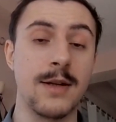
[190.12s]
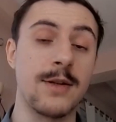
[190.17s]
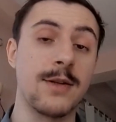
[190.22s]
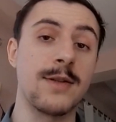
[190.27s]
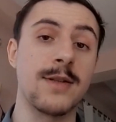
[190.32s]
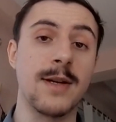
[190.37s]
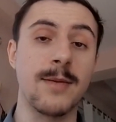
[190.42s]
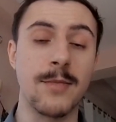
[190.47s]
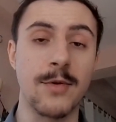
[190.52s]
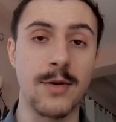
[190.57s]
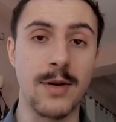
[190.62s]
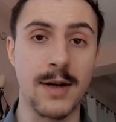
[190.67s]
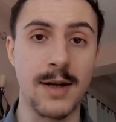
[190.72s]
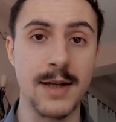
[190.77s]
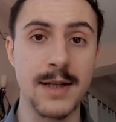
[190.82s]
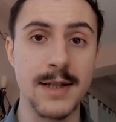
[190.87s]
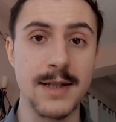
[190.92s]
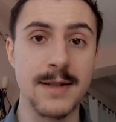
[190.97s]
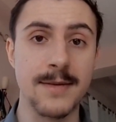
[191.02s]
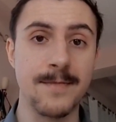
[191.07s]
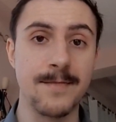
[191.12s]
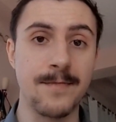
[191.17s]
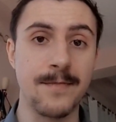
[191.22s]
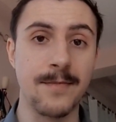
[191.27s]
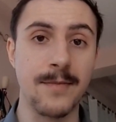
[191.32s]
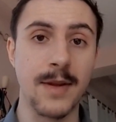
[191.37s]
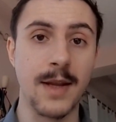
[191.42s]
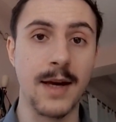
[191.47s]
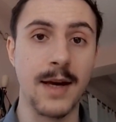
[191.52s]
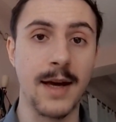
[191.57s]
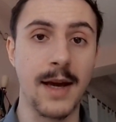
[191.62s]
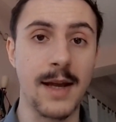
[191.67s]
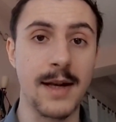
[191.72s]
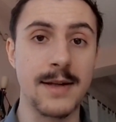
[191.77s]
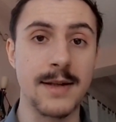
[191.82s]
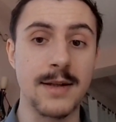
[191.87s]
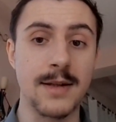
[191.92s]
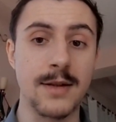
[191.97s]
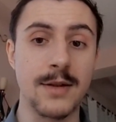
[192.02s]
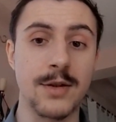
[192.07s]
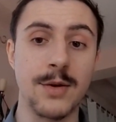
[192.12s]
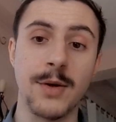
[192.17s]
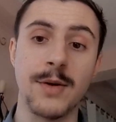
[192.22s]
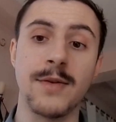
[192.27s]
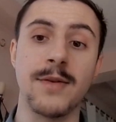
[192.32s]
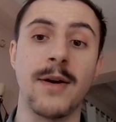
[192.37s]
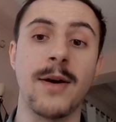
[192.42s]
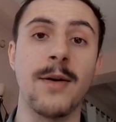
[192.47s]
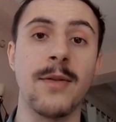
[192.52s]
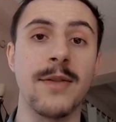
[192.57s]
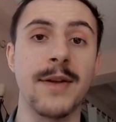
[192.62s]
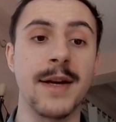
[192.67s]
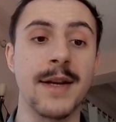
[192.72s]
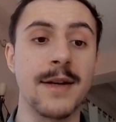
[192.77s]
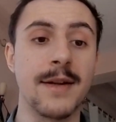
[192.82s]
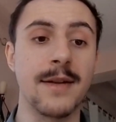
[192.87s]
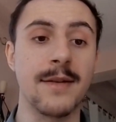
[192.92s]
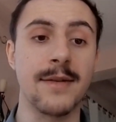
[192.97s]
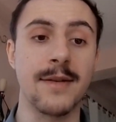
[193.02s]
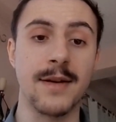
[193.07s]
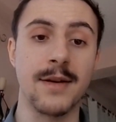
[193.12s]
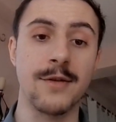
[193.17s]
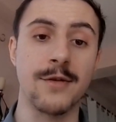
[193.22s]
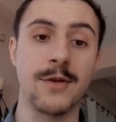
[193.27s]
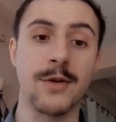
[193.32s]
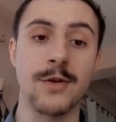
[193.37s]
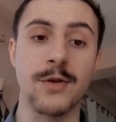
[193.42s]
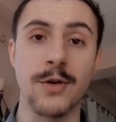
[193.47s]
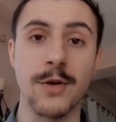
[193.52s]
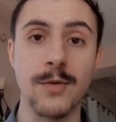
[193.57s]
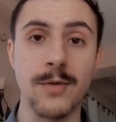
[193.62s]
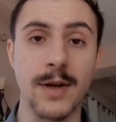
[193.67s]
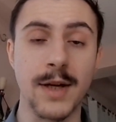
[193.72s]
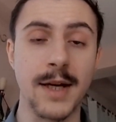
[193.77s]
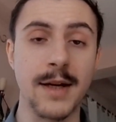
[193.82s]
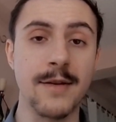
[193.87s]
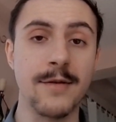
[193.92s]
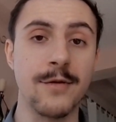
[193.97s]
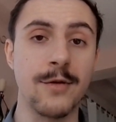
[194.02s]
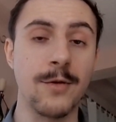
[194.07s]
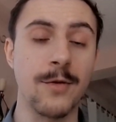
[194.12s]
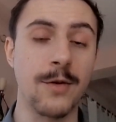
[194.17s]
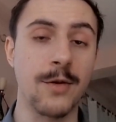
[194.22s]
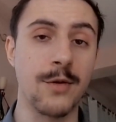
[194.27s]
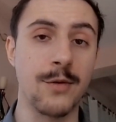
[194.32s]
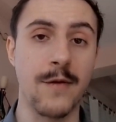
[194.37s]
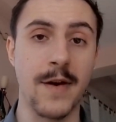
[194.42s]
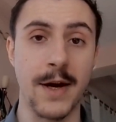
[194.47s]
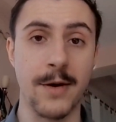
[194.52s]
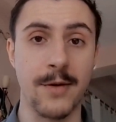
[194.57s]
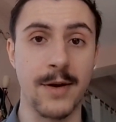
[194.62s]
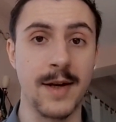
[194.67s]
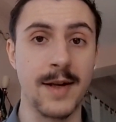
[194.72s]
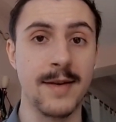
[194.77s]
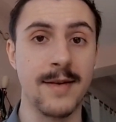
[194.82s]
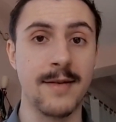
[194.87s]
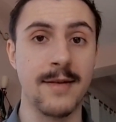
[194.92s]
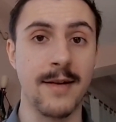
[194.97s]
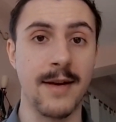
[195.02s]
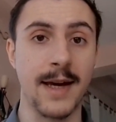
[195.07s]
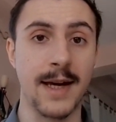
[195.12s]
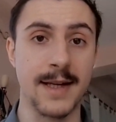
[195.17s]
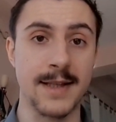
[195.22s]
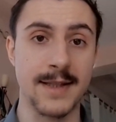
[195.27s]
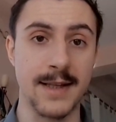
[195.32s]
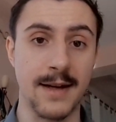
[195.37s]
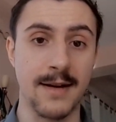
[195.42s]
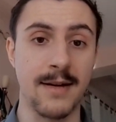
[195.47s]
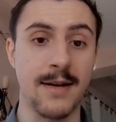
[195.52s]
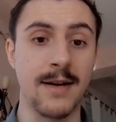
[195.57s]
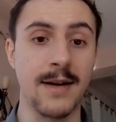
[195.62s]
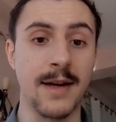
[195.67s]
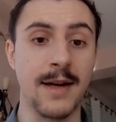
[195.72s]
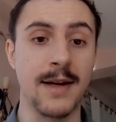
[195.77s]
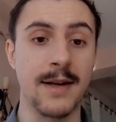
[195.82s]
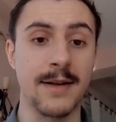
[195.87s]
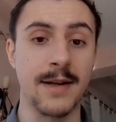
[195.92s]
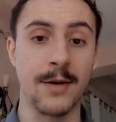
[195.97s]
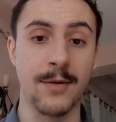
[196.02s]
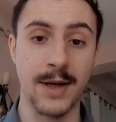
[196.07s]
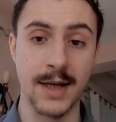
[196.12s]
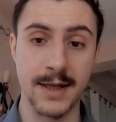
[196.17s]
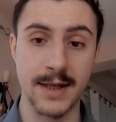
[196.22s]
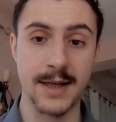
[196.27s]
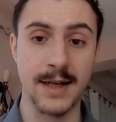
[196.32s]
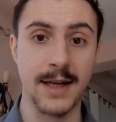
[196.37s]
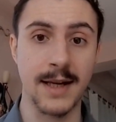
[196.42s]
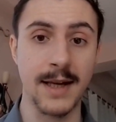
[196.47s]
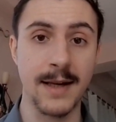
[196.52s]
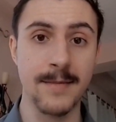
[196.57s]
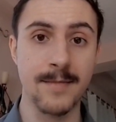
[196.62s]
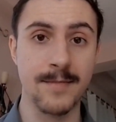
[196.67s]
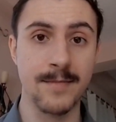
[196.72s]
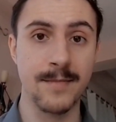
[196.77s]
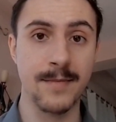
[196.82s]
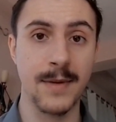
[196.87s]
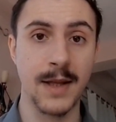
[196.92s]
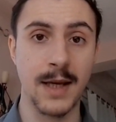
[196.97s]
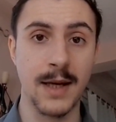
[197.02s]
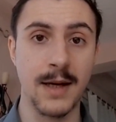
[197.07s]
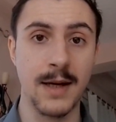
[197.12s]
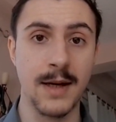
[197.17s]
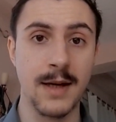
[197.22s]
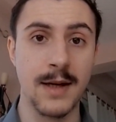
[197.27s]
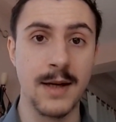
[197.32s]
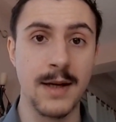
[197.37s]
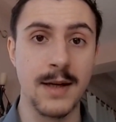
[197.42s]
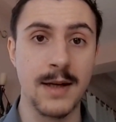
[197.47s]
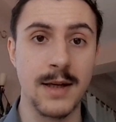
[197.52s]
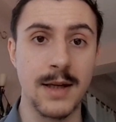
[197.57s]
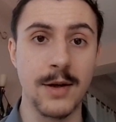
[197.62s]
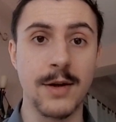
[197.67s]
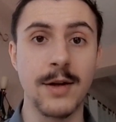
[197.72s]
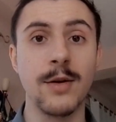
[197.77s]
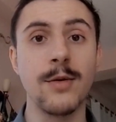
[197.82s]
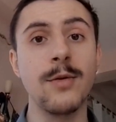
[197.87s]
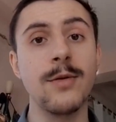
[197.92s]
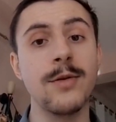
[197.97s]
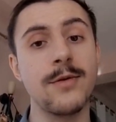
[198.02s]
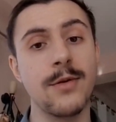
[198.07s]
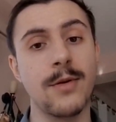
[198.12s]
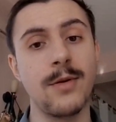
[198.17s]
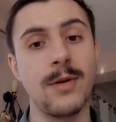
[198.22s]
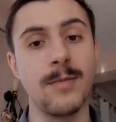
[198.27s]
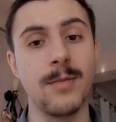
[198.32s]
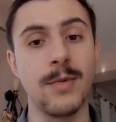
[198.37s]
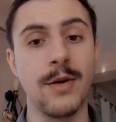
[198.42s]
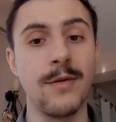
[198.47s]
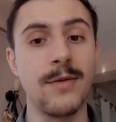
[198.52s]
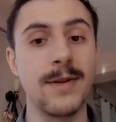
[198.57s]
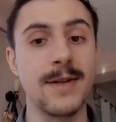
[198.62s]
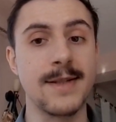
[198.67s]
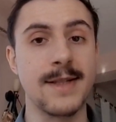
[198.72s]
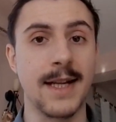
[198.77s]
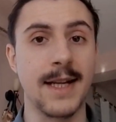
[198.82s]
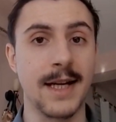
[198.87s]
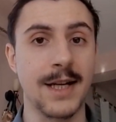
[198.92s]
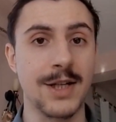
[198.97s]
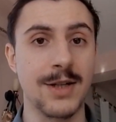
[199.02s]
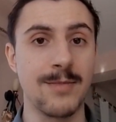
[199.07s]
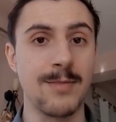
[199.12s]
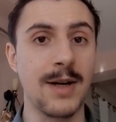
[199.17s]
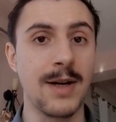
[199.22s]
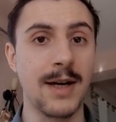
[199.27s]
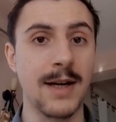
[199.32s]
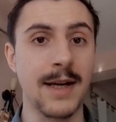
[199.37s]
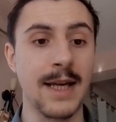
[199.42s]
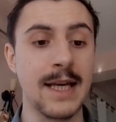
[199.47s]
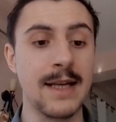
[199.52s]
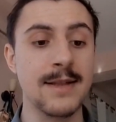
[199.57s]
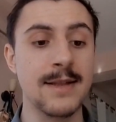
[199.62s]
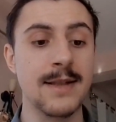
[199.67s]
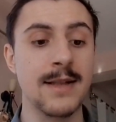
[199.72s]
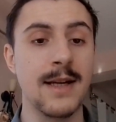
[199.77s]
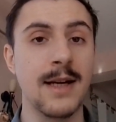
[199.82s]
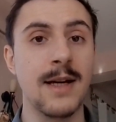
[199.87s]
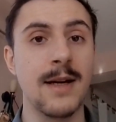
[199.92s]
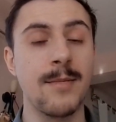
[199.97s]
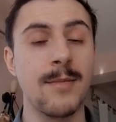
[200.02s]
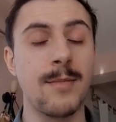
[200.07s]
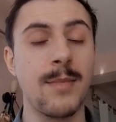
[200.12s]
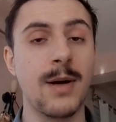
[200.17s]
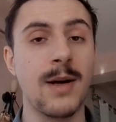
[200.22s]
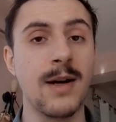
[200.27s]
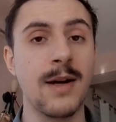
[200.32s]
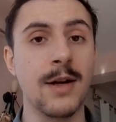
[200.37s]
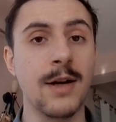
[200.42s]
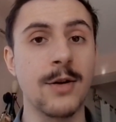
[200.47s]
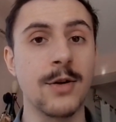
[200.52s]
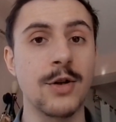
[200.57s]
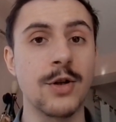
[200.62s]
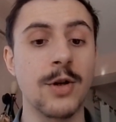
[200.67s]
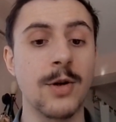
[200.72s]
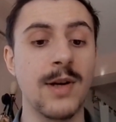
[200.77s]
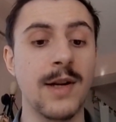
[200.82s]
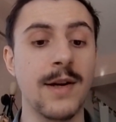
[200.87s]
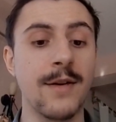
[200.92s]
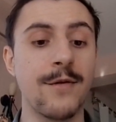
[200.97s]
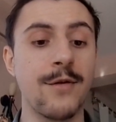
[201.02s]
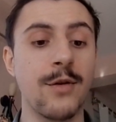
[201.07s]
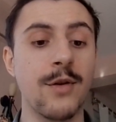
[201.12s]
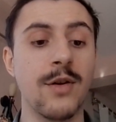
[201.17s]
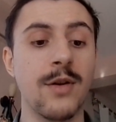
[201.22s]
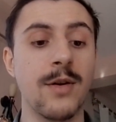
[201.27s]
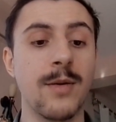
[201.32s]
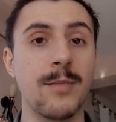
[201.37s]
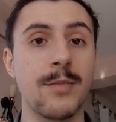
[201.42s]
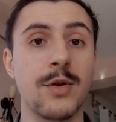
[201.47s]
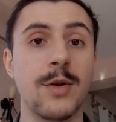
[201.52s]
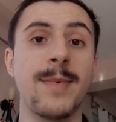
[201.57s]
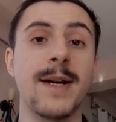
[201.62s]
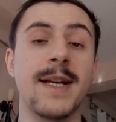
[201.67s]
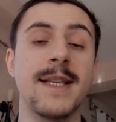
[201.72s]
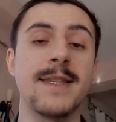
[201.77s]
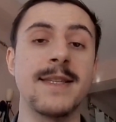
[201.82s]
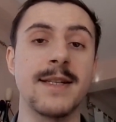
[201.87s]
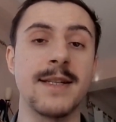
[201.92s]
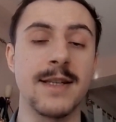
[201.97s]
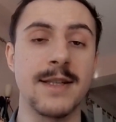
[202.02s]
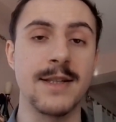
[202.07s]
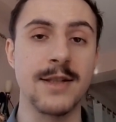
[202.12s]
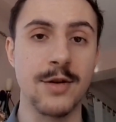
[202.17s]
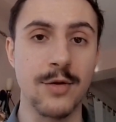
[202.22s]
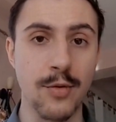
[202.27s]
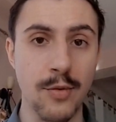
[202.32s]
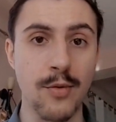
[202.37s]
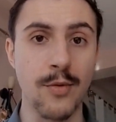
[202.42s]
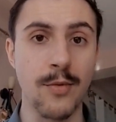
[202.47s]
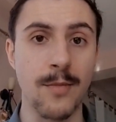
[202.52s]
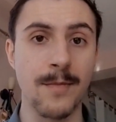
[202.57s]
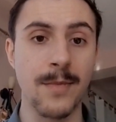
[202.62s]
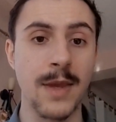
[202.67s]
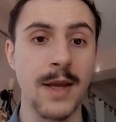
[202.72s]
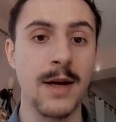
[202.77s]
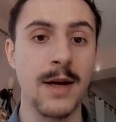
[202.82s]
To summarize, it turns out that instead of controlling for the covariates xi directly, you can also remove the selection bias by controlling for the propensity score,